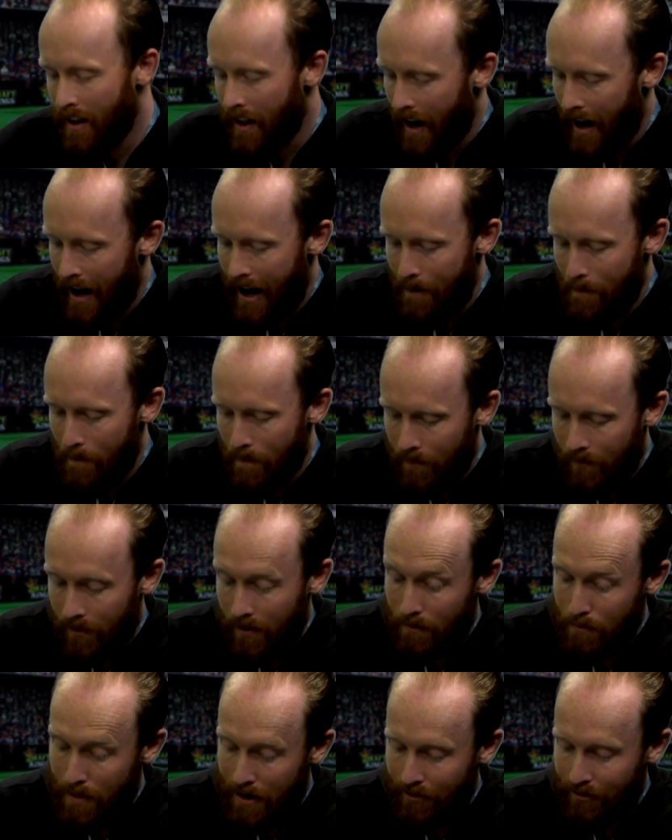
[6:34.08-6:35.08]

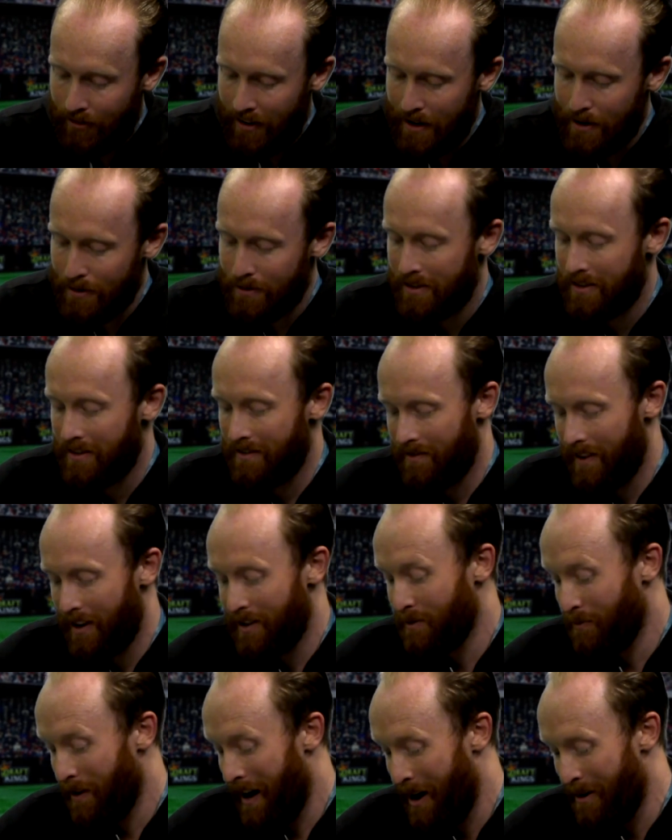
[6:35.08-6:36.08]
Midfield
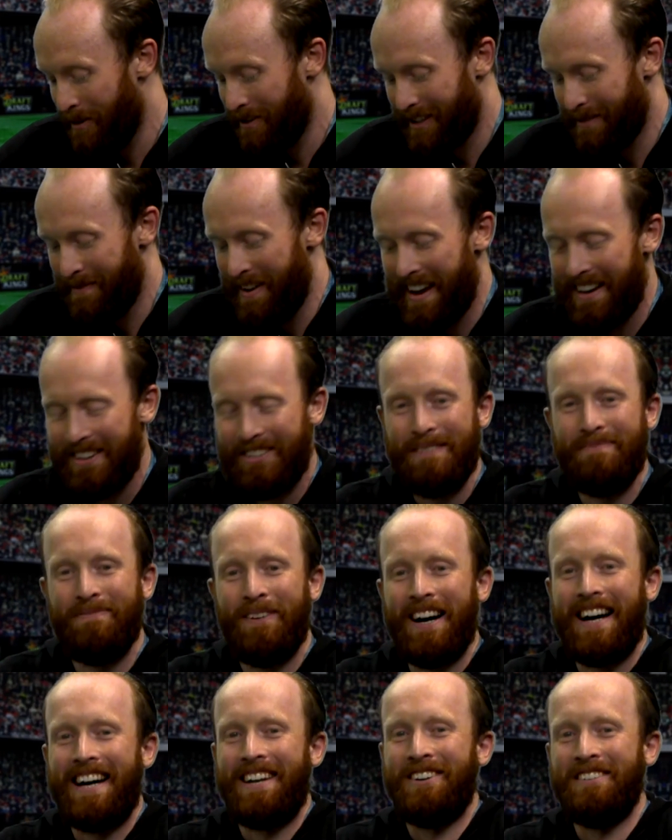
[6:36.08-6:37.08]
as well, Dimitri
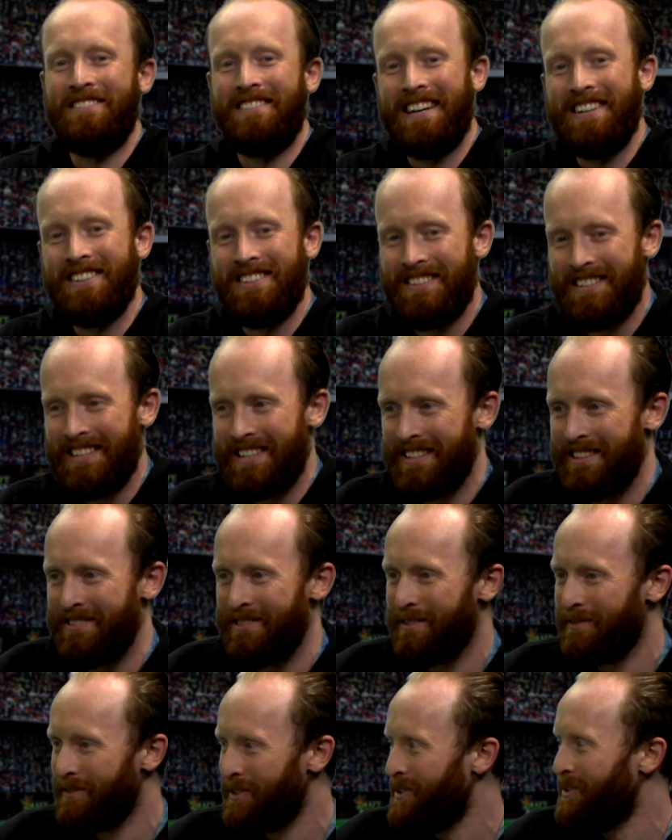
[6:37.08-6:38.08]
Payet,
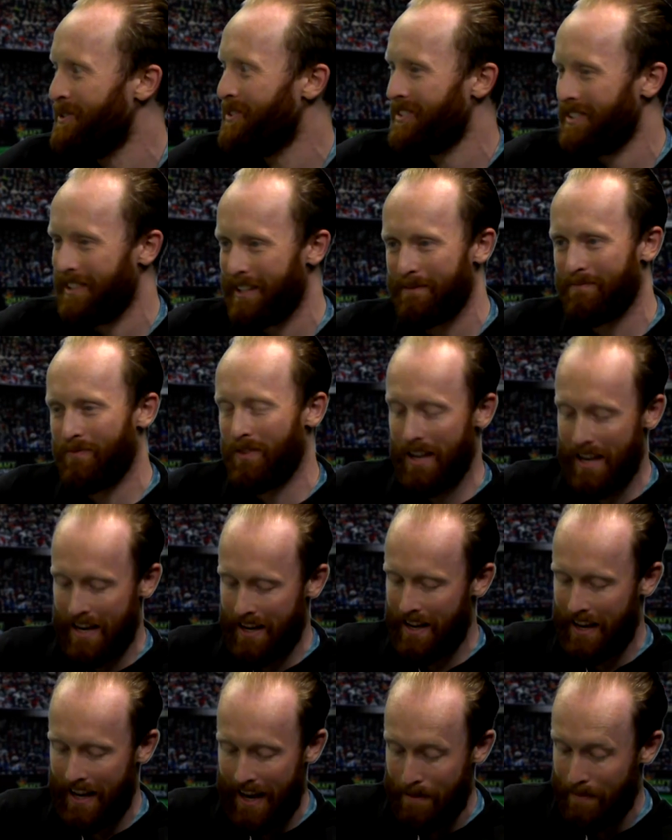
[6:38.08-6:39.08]
9,600, of course. Like, he
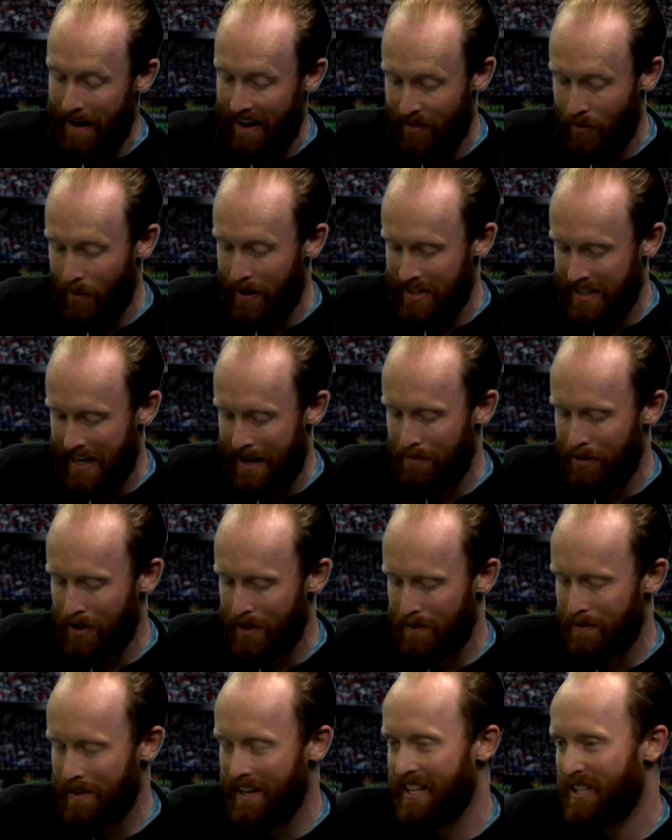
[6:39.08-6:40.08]
came back for West Ham
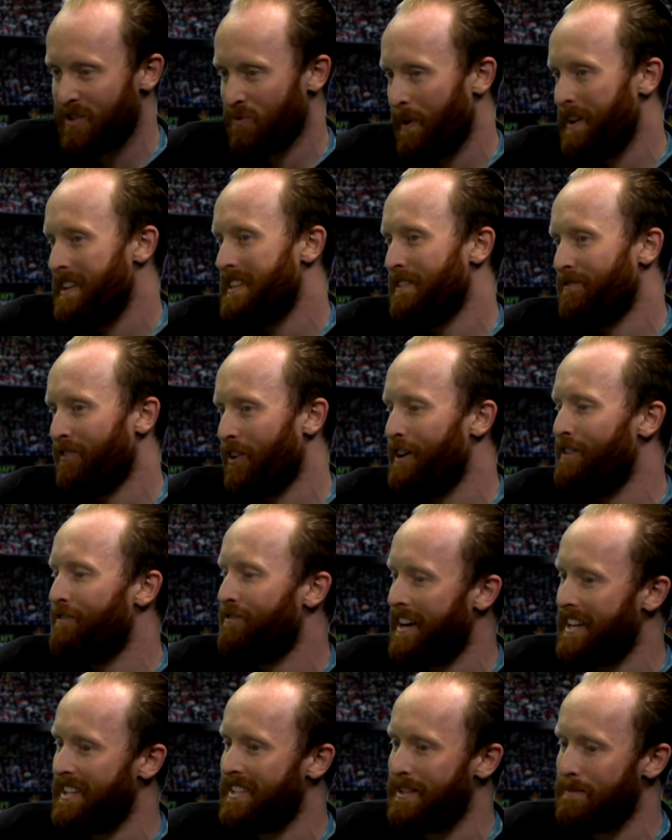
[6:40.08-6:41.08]
last week, had 25
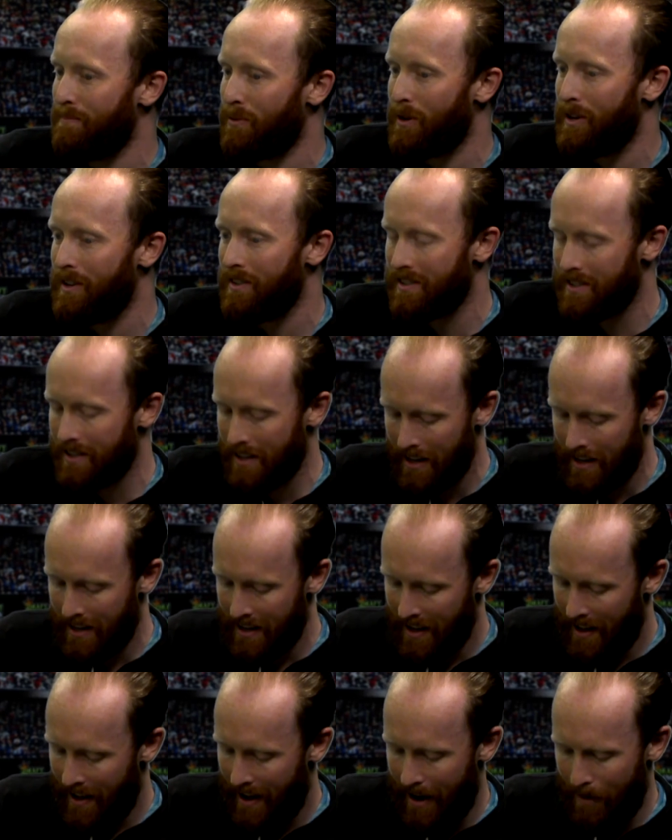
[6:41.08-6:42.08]
fantasy points.
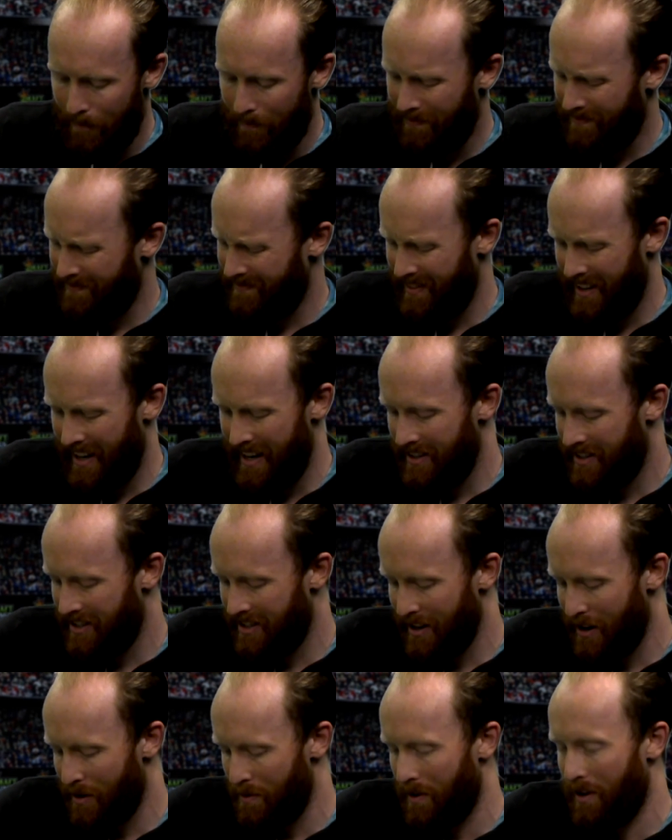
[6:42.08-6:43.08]
He's
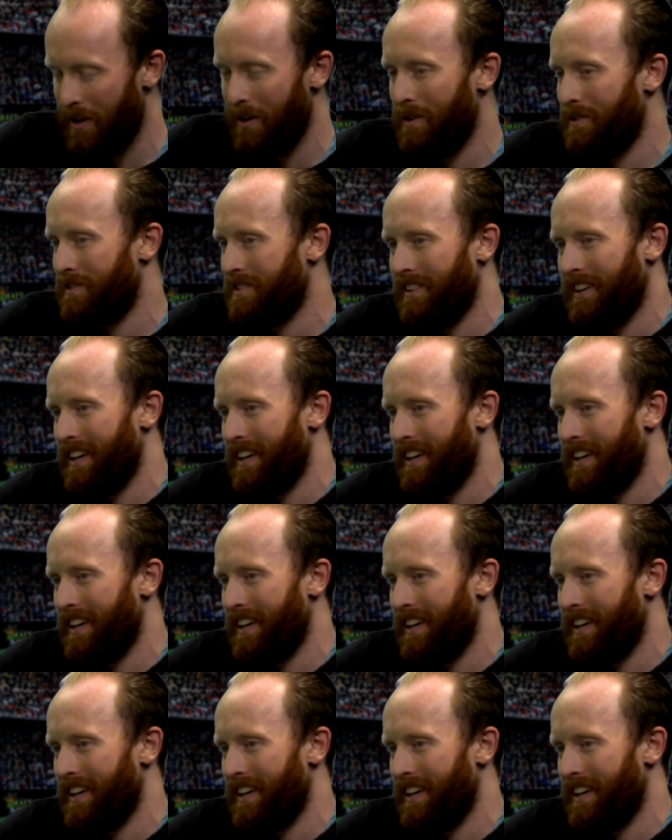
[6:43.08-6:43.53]
so good.